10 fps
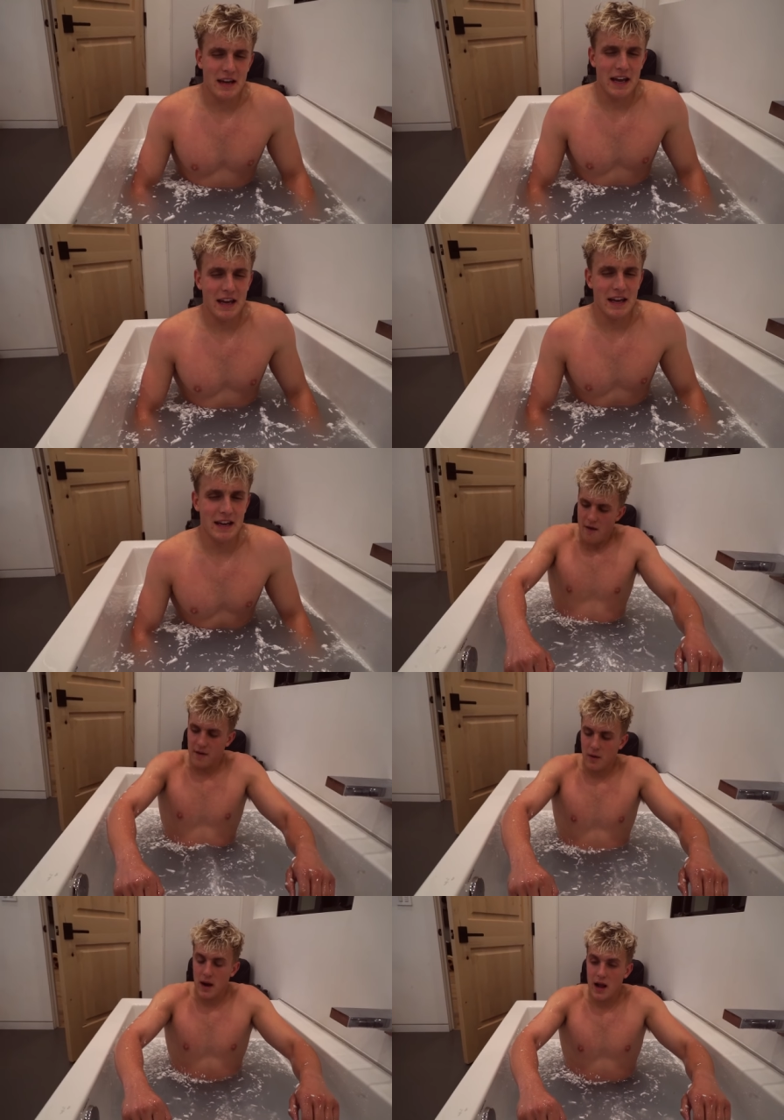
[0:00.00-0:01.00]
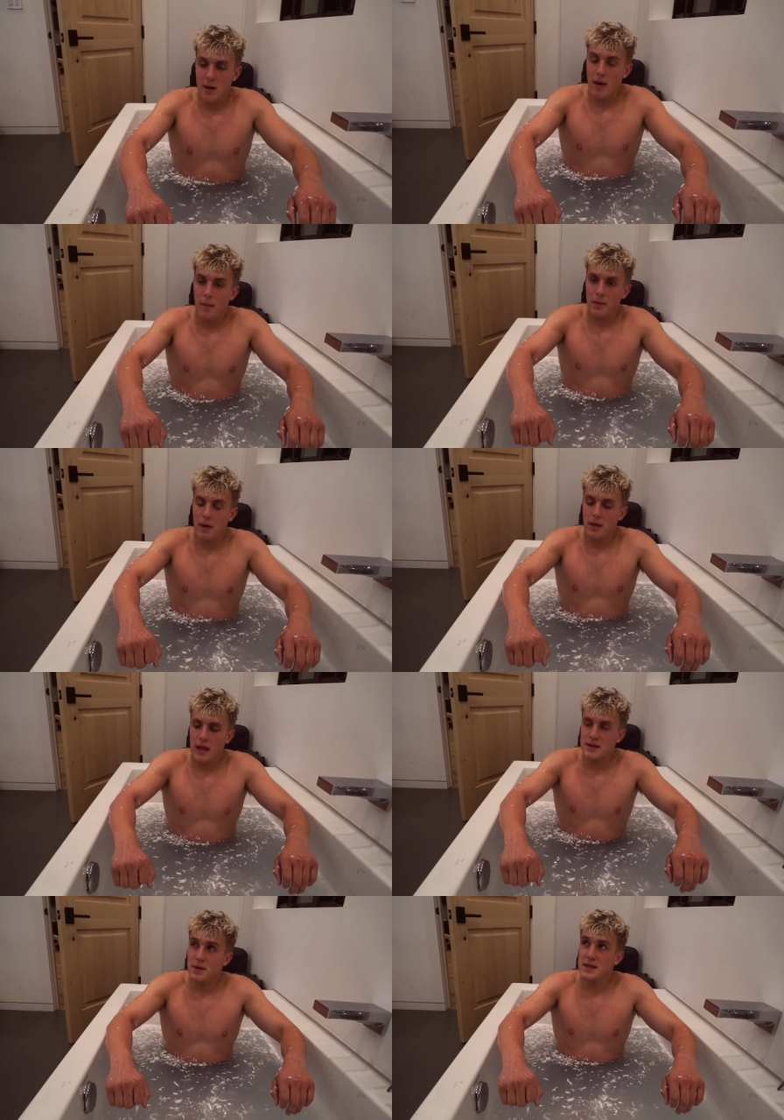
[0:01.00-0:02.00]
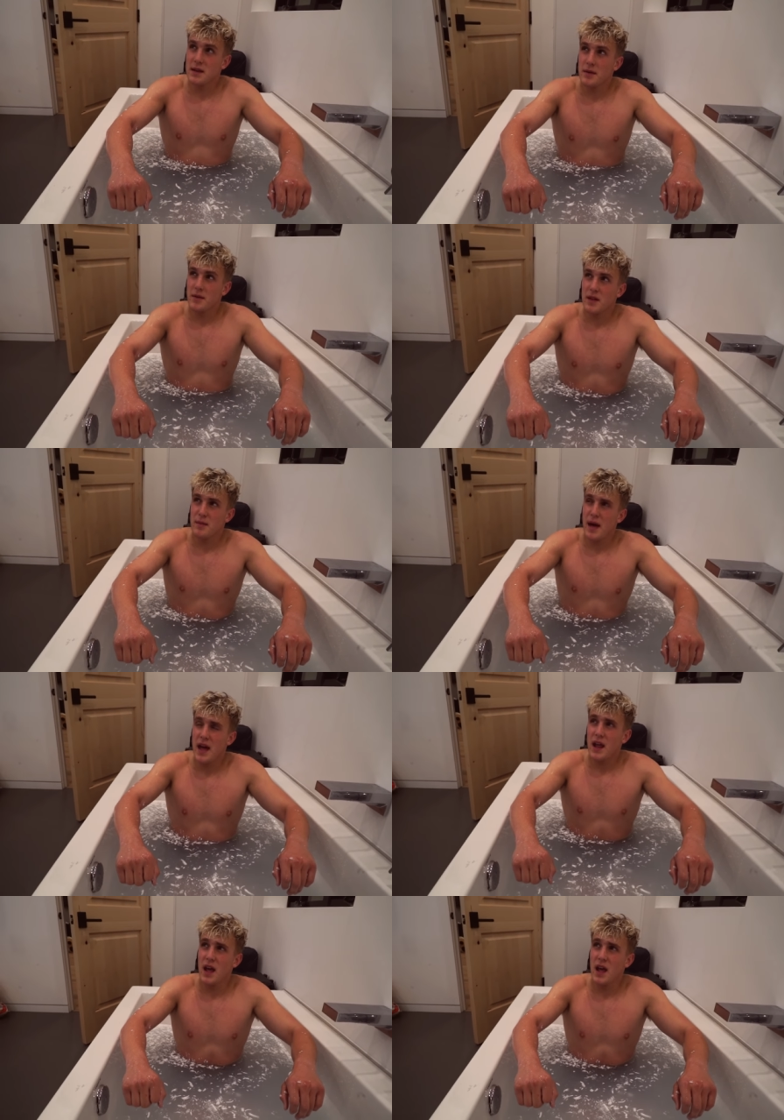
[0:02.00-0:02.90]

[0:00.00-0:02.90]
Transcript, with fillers: Okay. I feel like when I come up, that's when it's gonna be really bad.